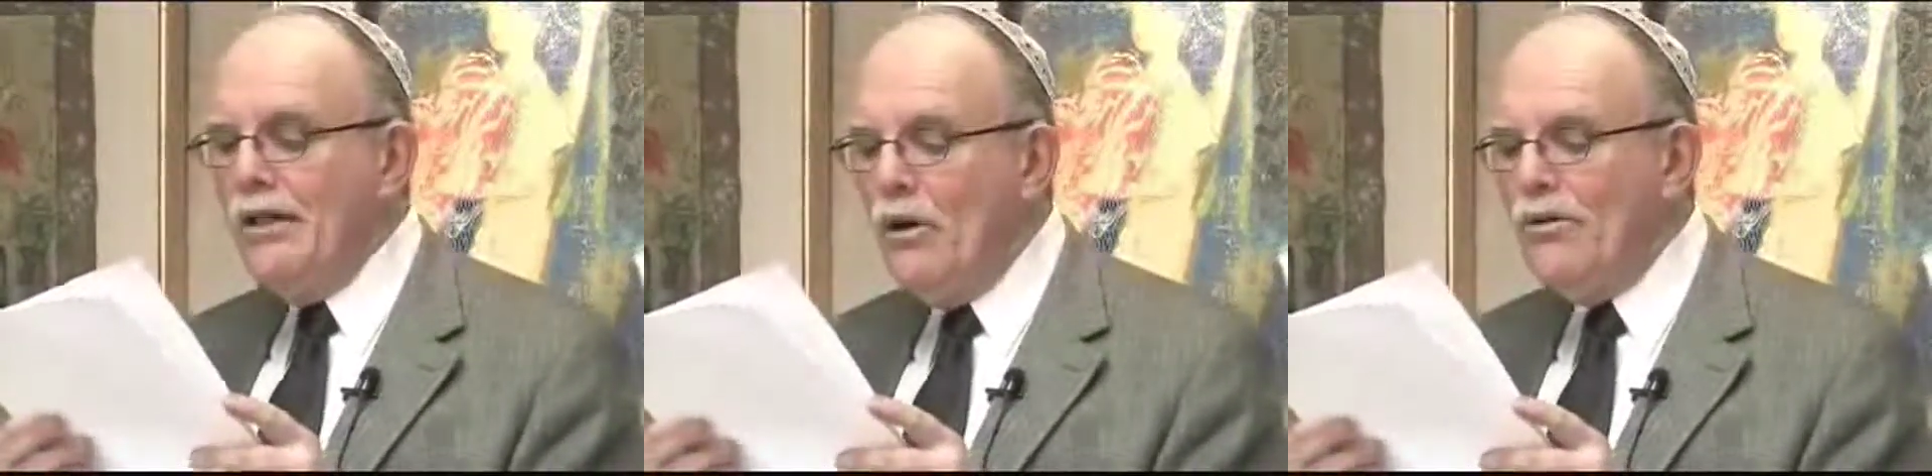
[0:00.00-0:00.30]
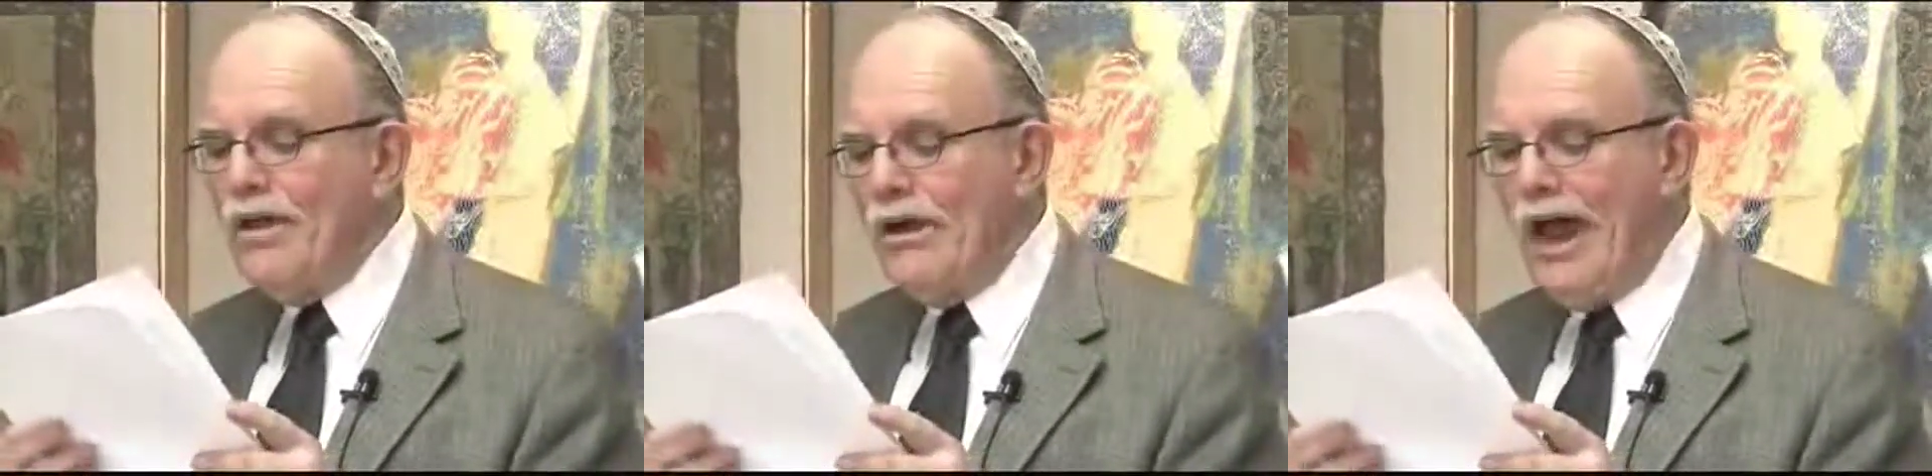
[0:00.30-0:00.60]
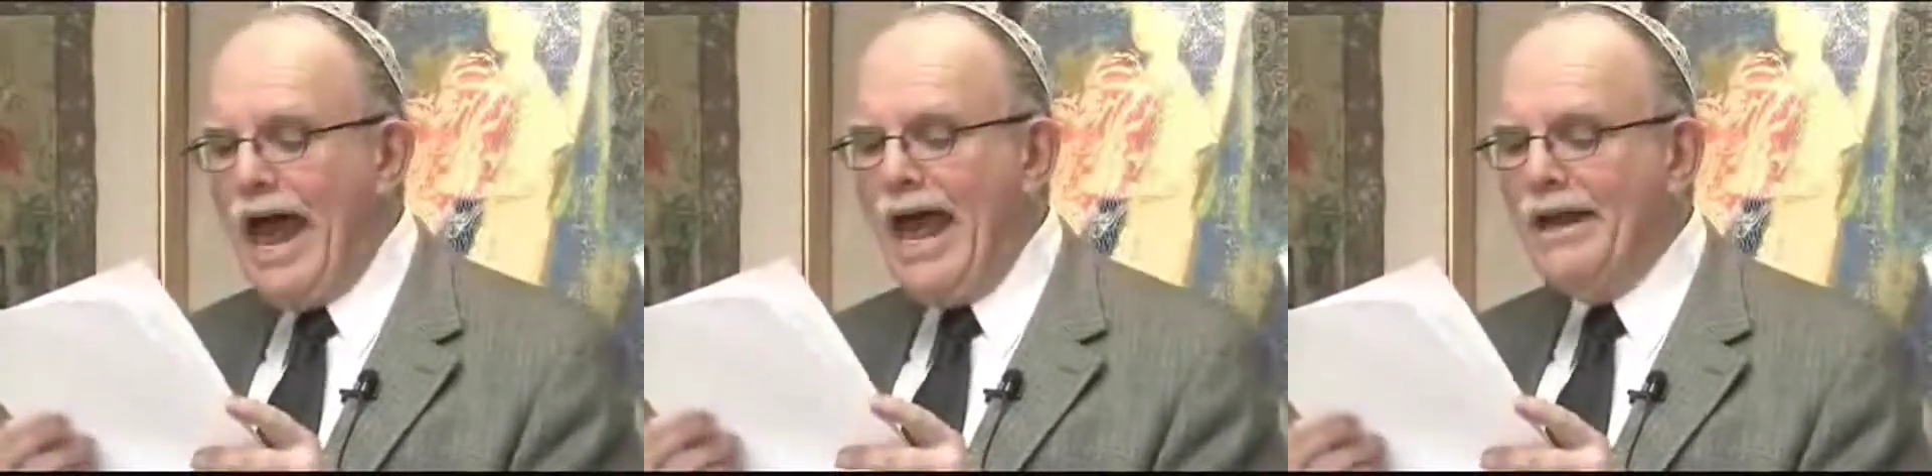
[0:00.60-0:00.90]
hello
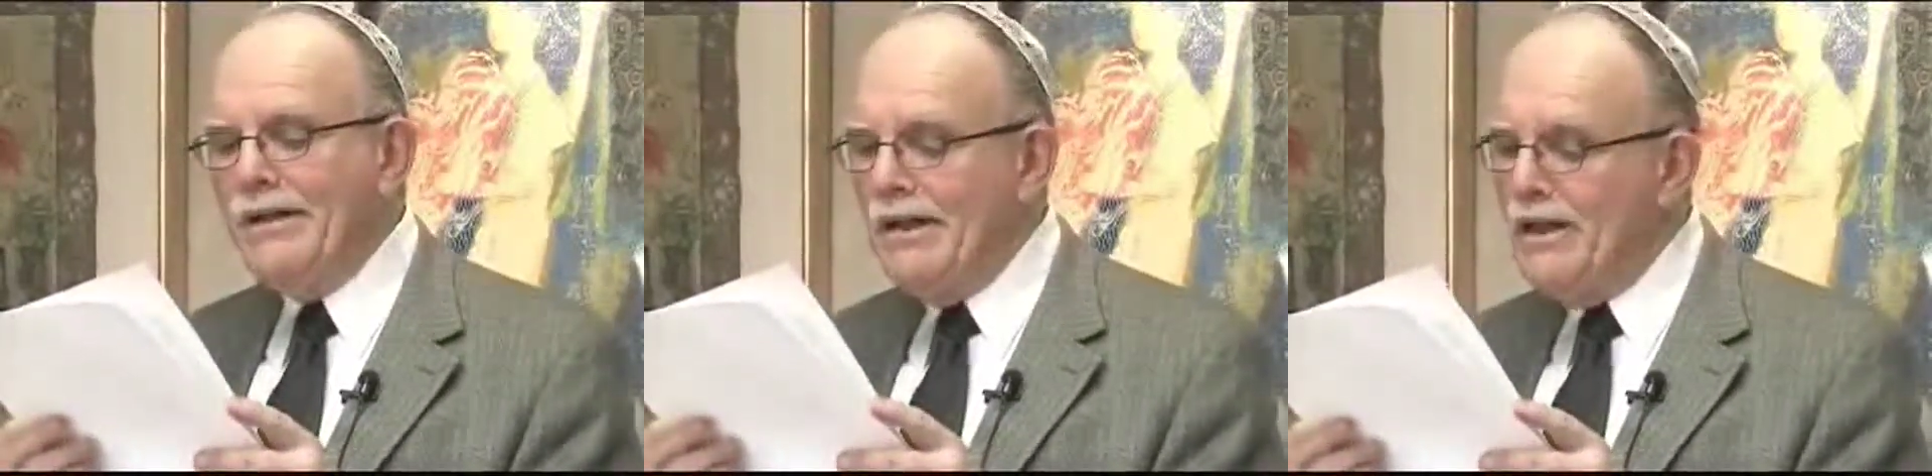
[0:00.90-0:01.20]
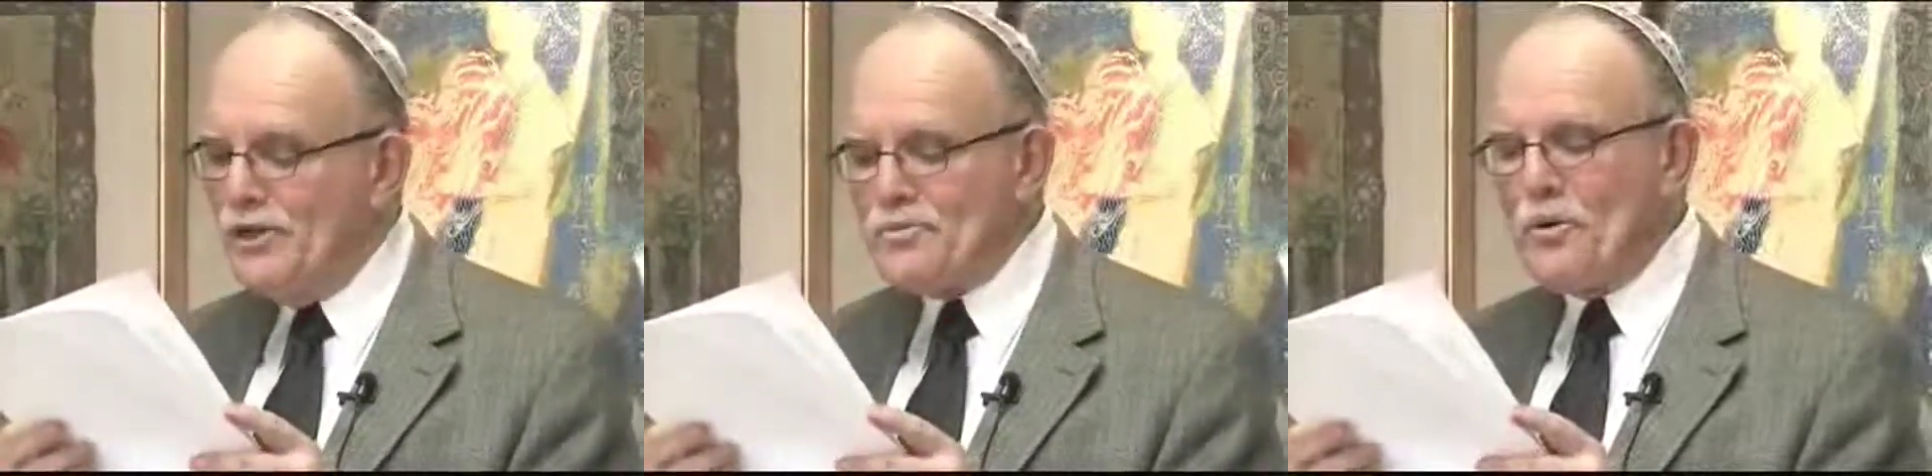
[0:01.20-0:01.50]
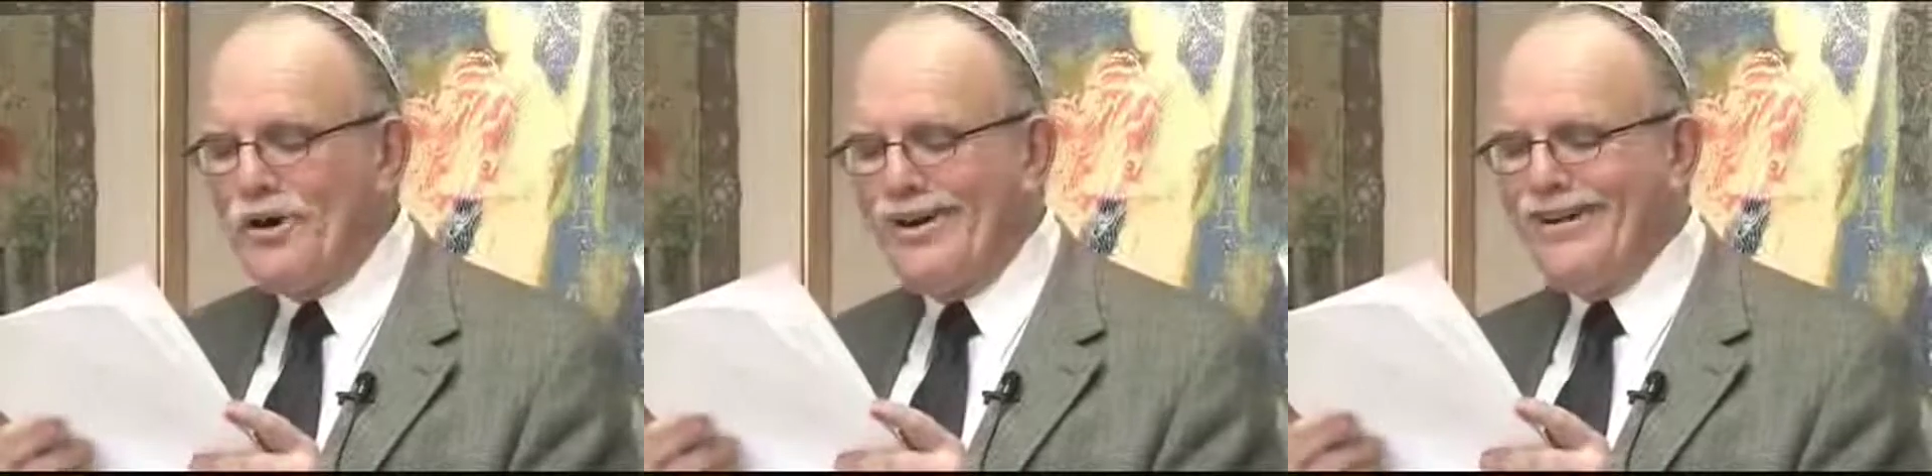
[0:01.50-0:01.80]
there, Anne,
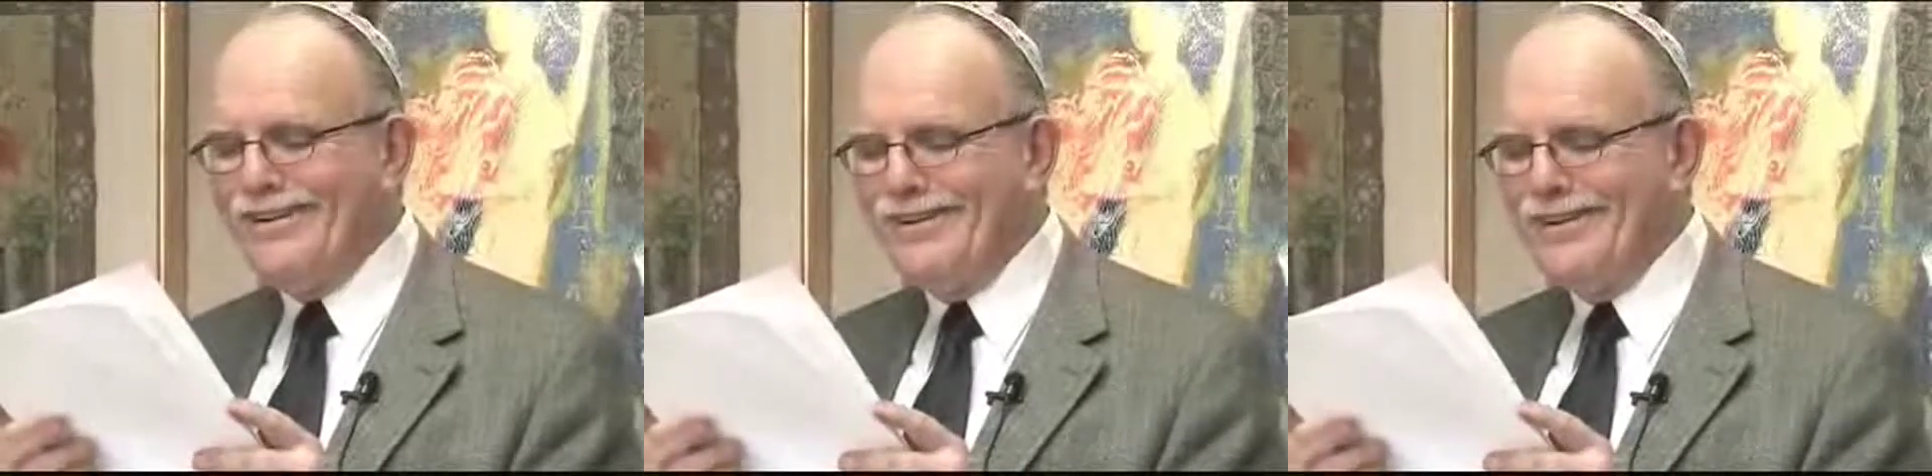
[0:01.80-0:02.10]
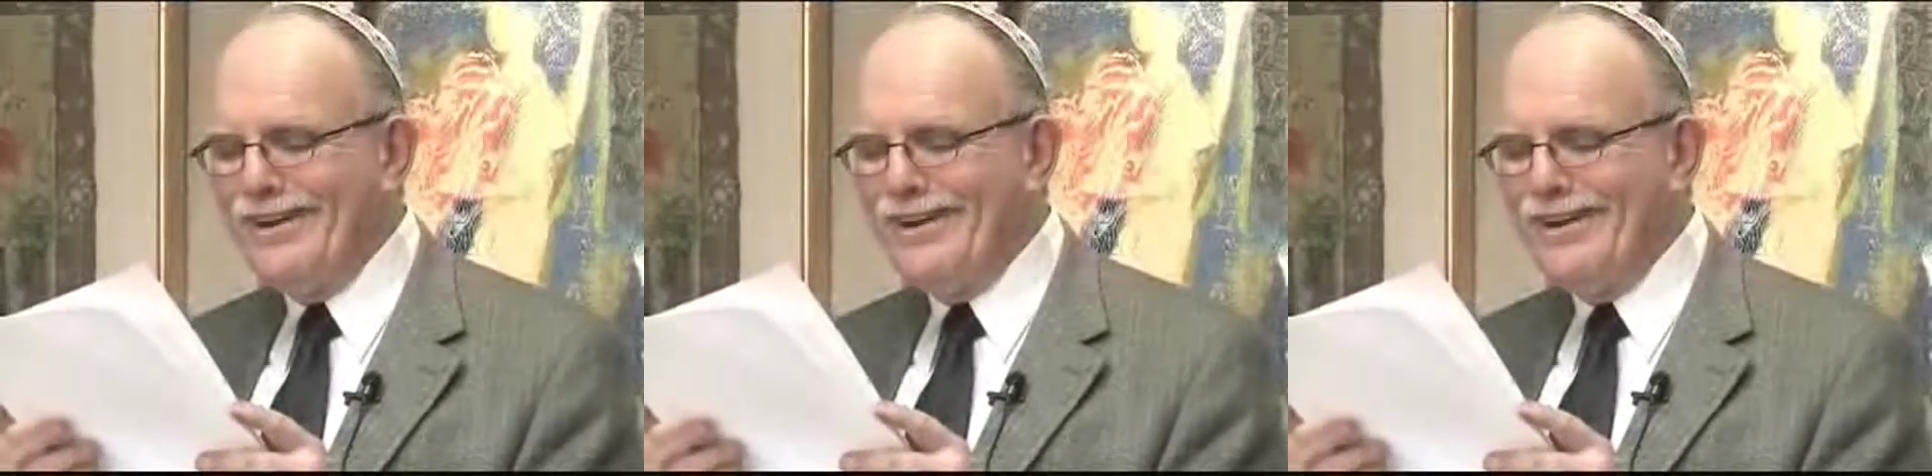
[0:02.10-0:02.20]
each morning,